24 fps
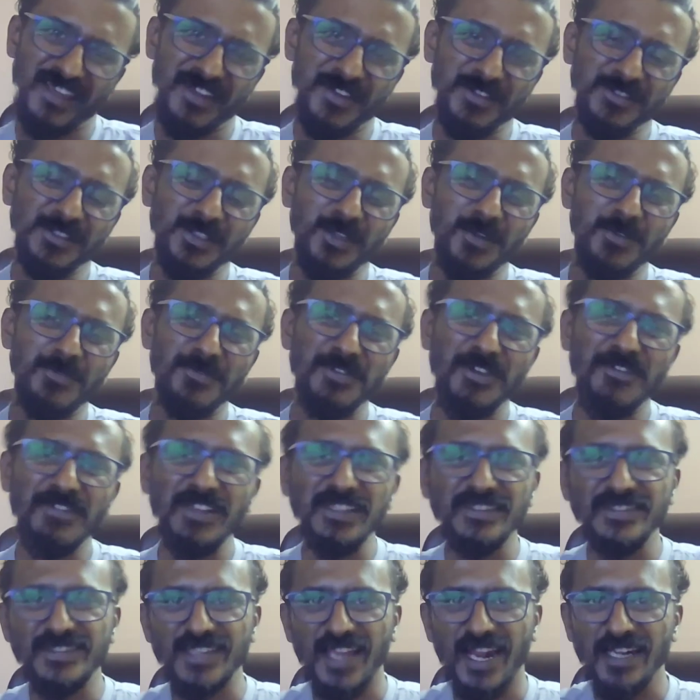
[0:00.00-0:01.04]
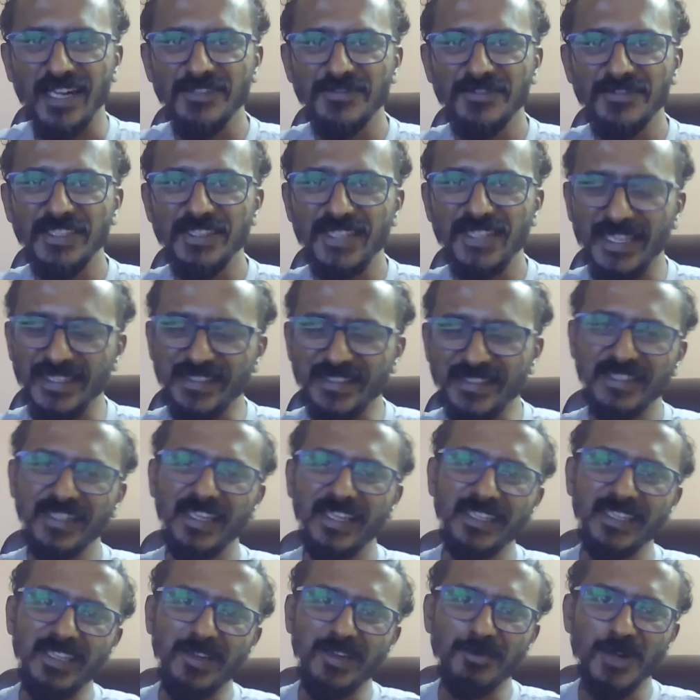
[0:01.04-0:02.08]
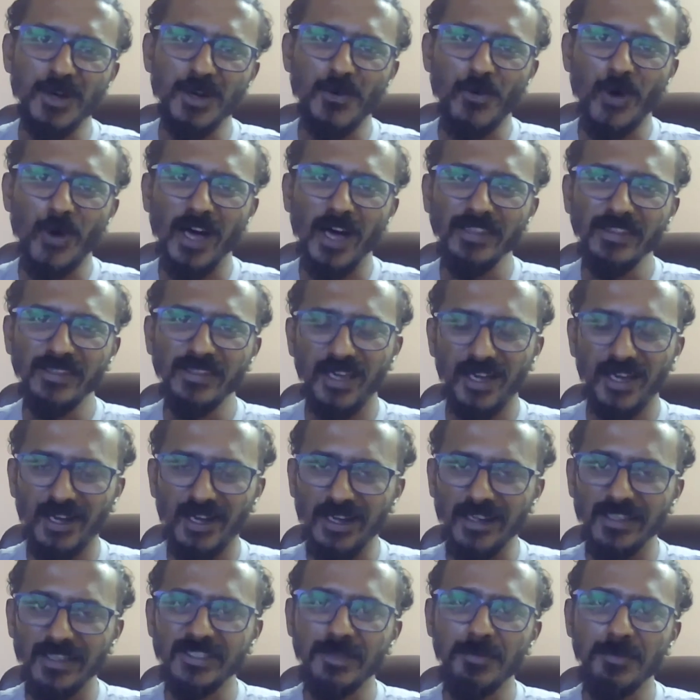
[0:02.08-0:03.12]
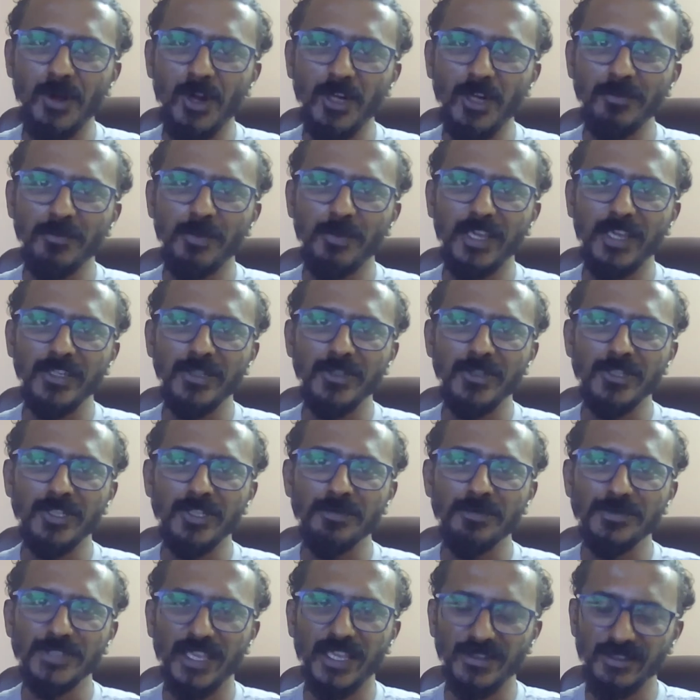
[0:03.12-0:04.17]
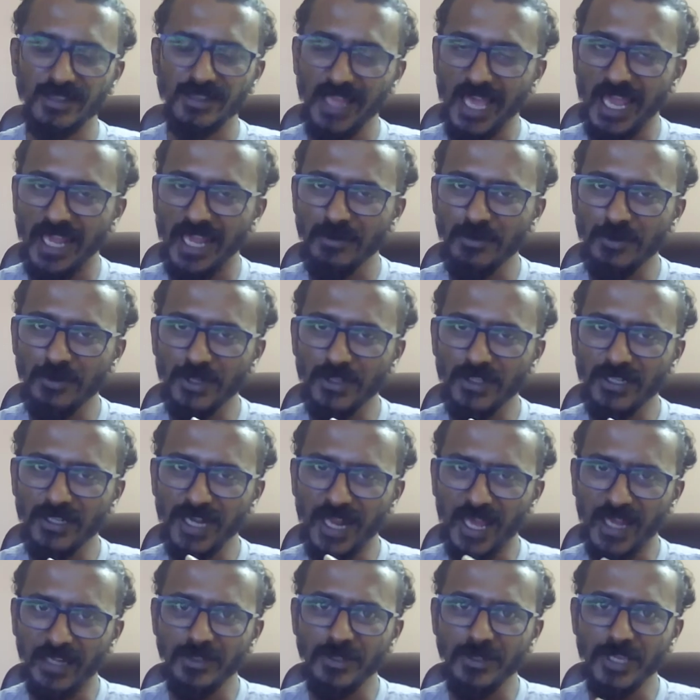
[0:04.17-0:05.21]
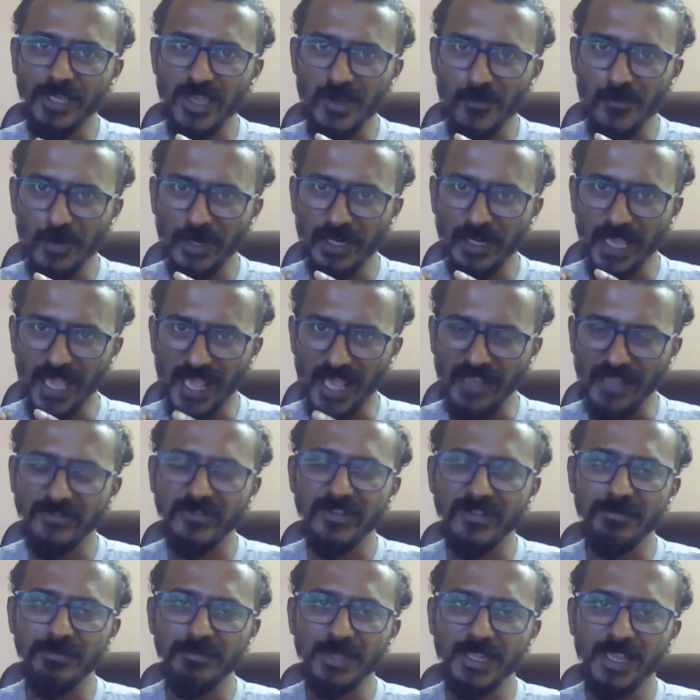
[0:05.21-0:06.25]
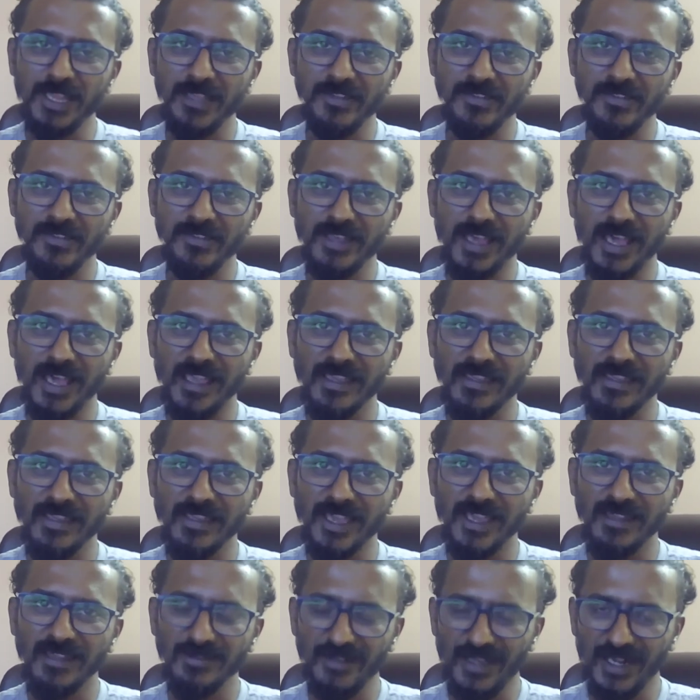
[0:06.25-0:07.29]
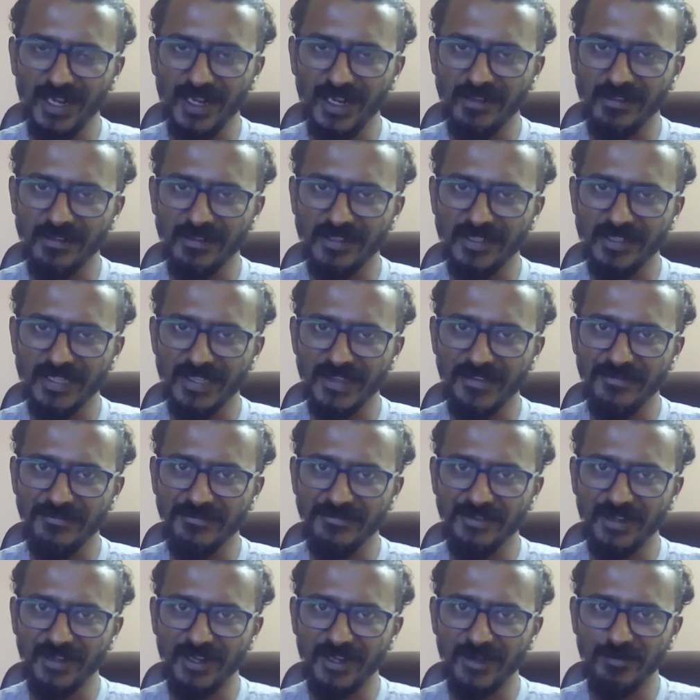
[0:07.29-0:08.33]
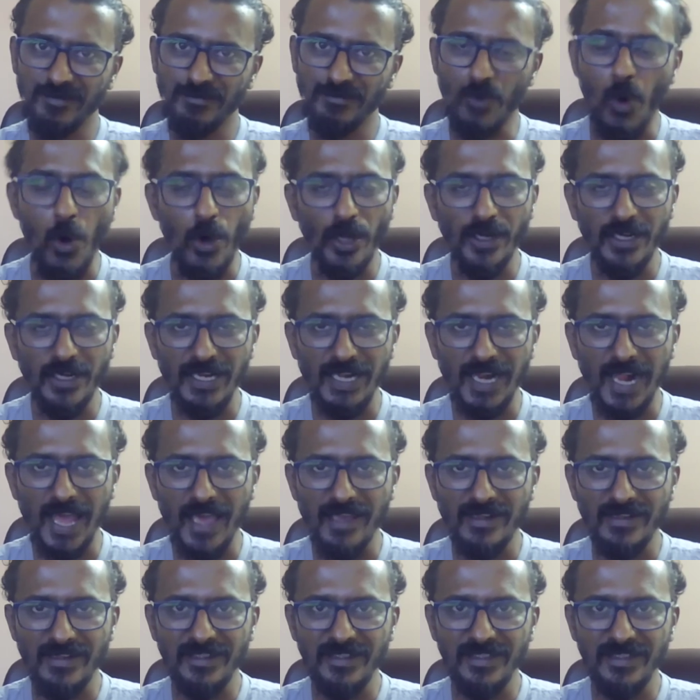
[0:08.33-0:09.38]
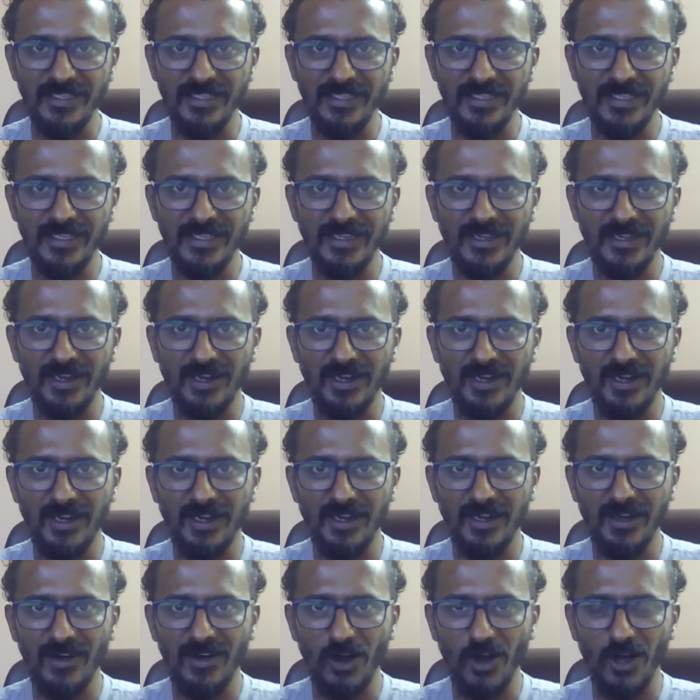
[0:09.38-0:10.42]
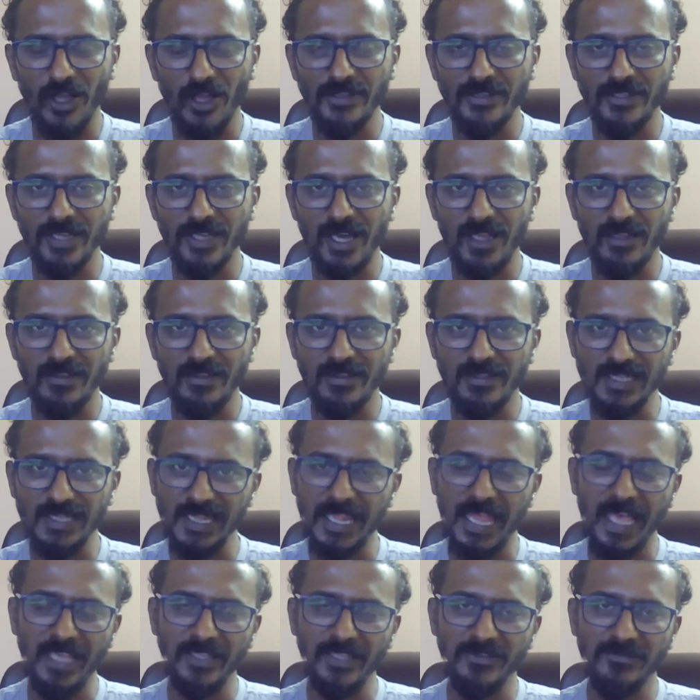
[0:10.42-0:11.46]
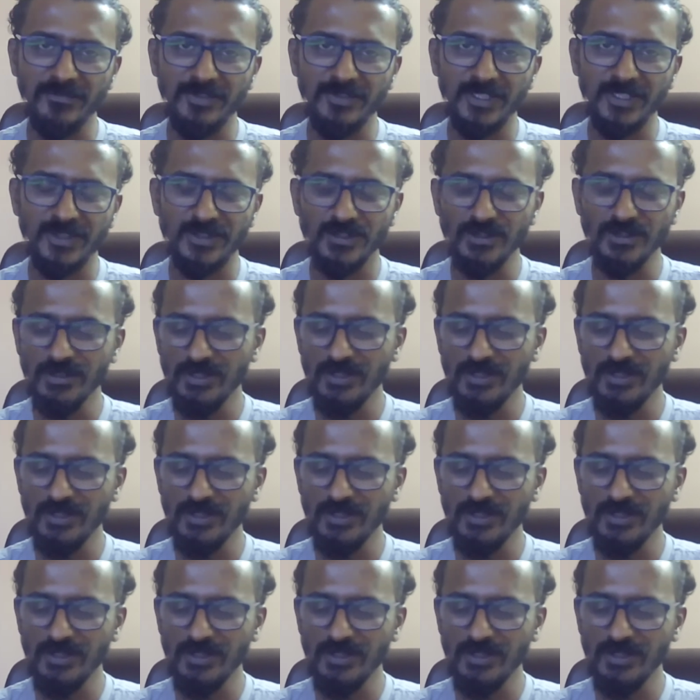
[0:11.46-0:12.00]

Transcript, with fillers: so we will start with agenda number one uh, it's about my youtube channel i would like to keep it as simple as i can and give uh, more clarity uh, on uh, the last video